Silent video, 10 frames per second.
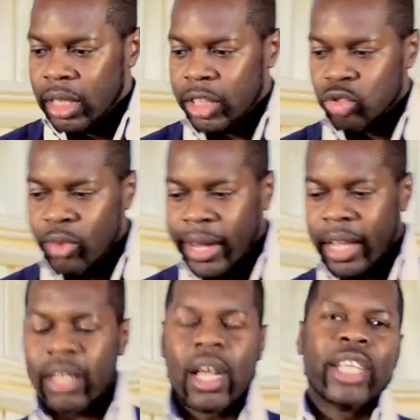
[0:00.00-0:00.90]
is
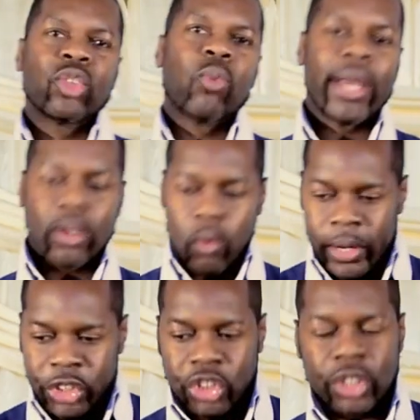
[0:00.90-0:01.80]
recognize why
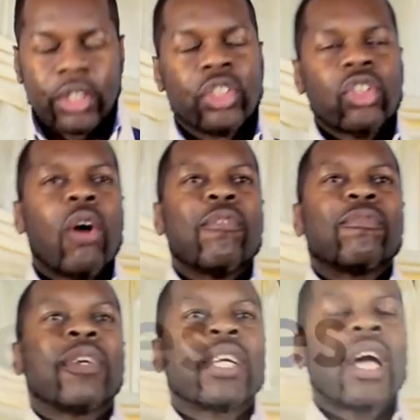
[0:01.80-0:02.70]
questions often